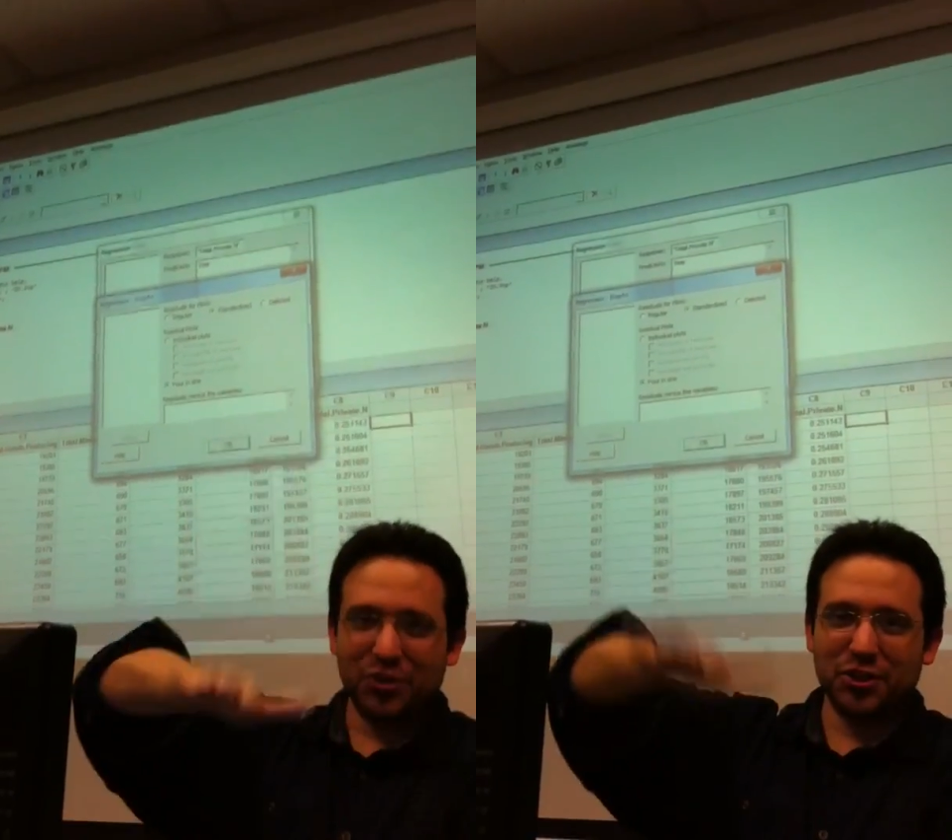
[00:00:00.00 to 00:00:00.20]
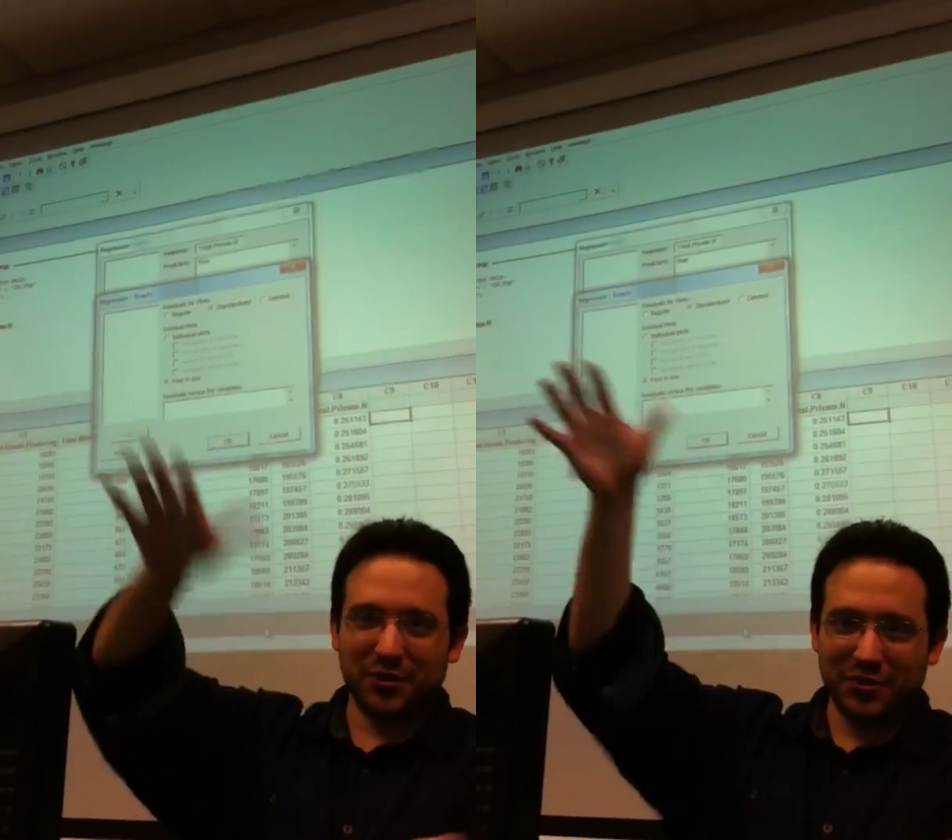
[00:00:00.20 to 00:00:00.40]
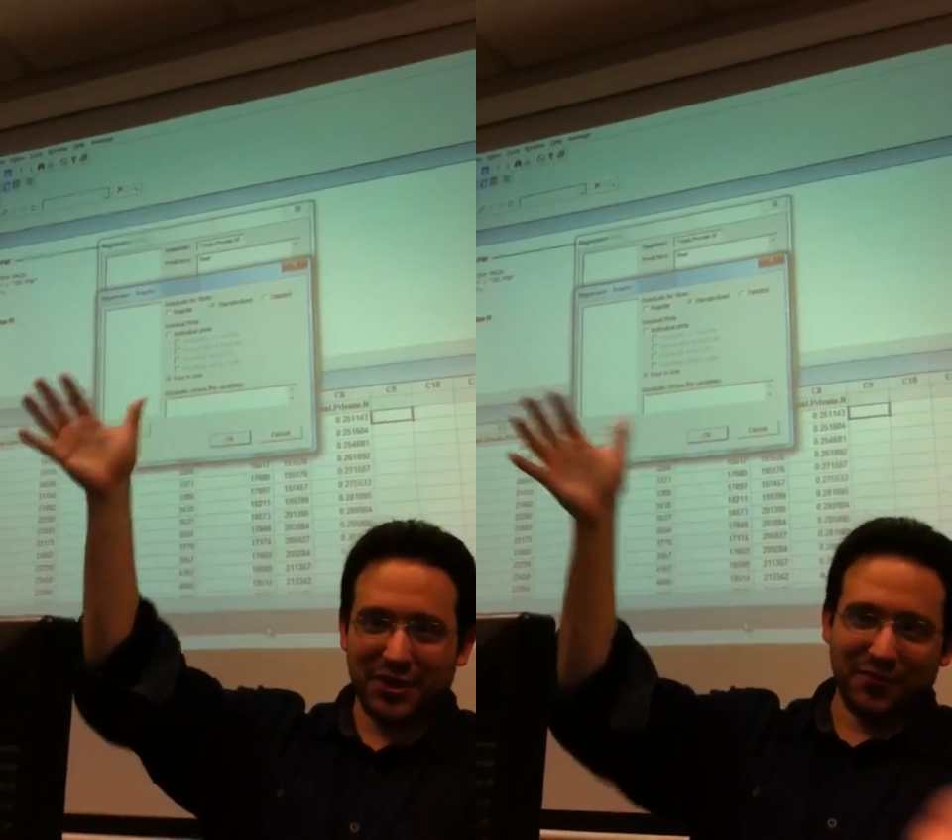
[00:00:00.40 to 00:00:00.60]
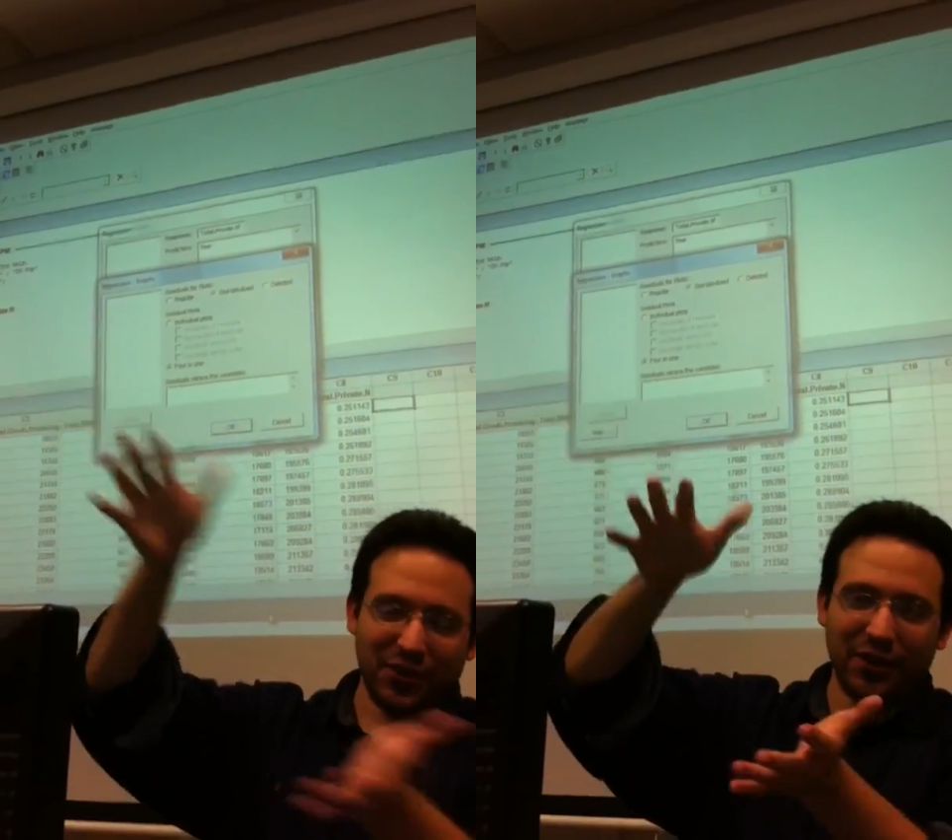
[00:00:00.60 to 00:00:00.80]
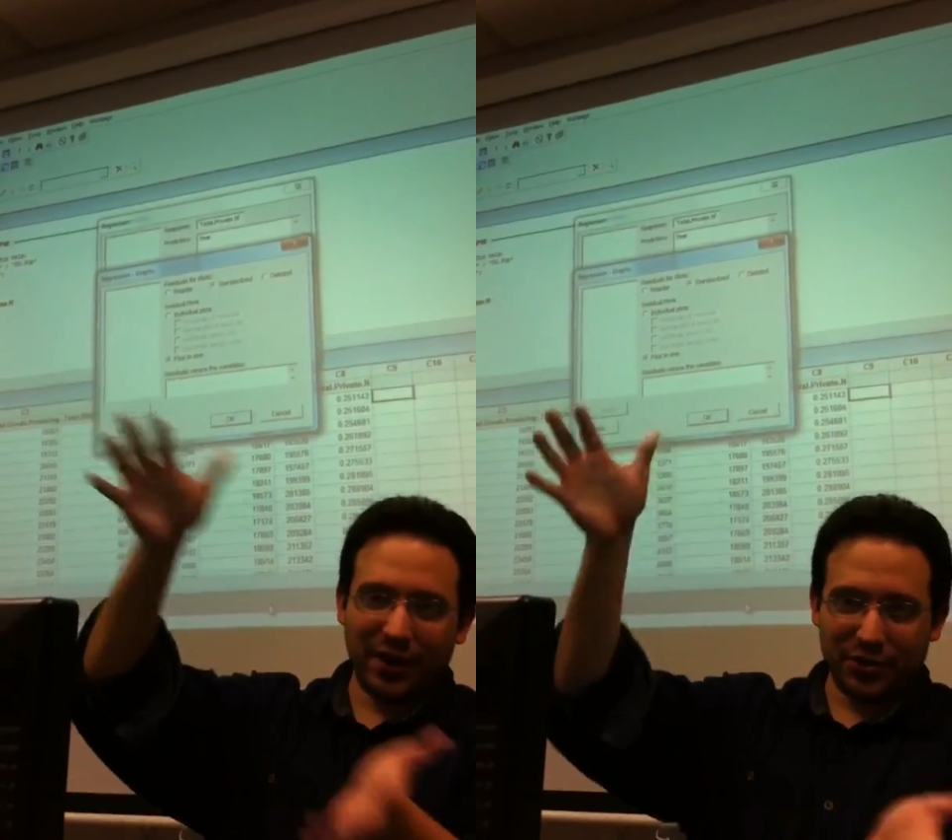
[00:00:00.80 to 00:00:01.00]
shifts and the
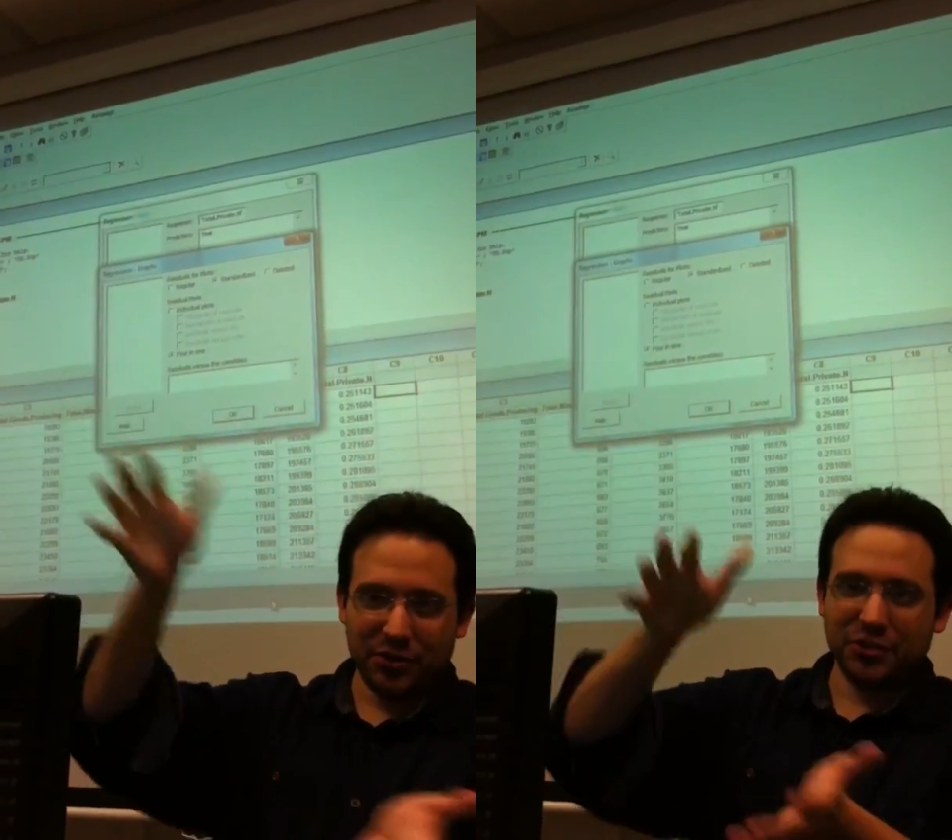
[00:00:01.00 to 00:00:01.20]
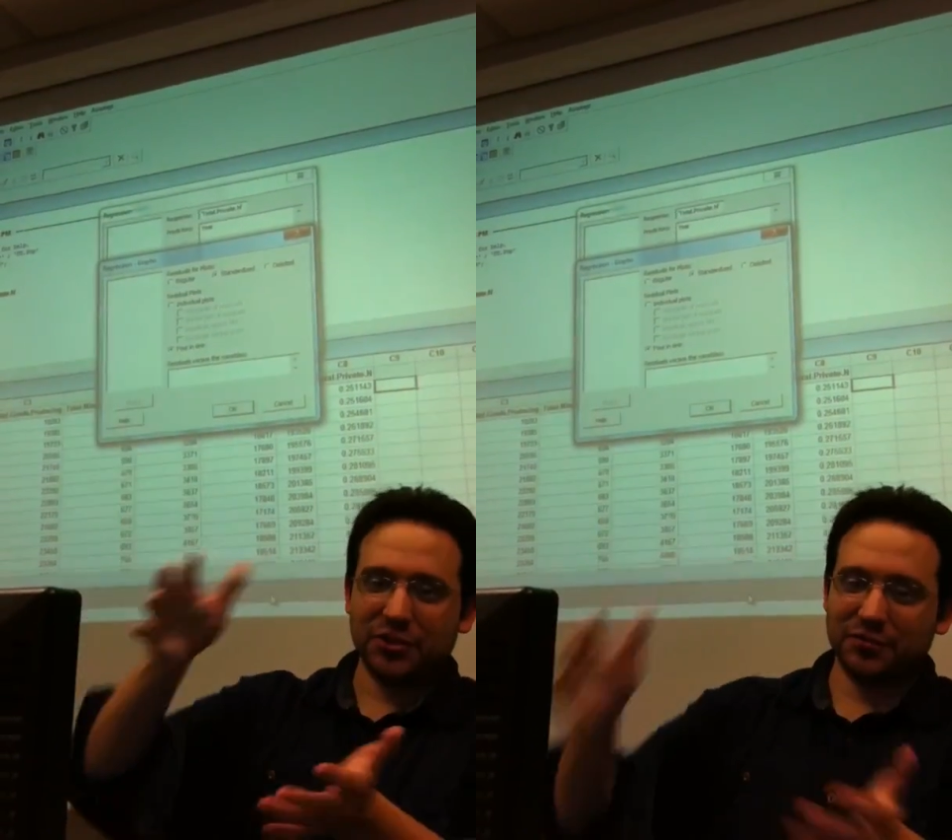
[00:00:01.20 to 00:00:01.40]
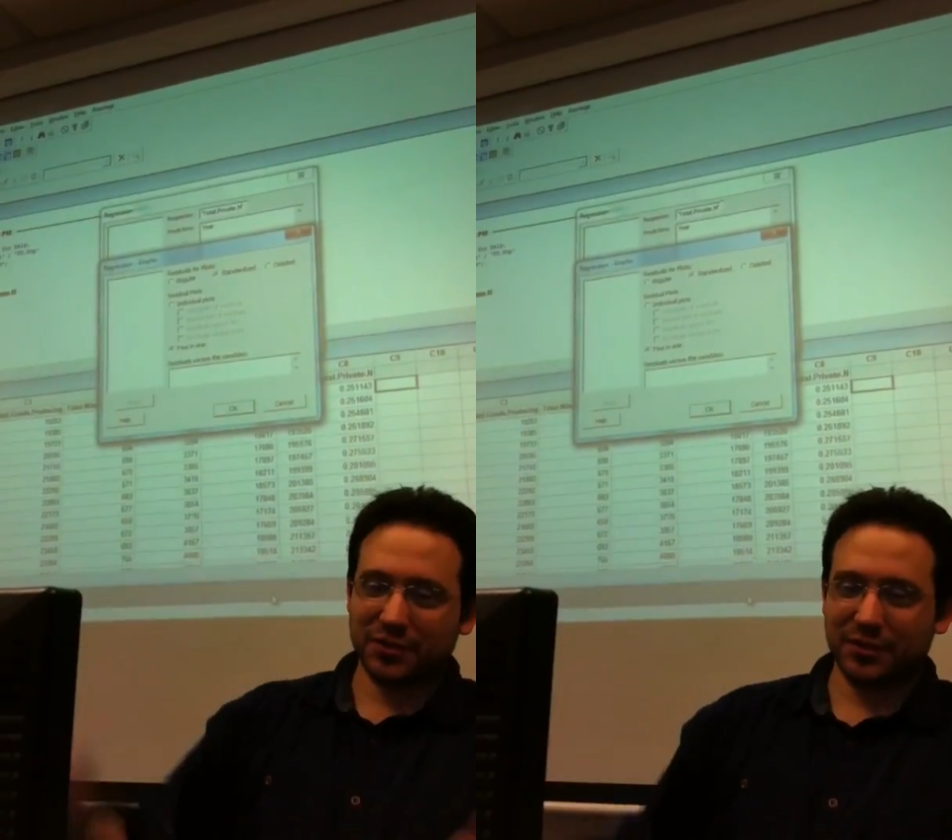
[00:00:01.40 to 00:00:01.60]
variation shifts.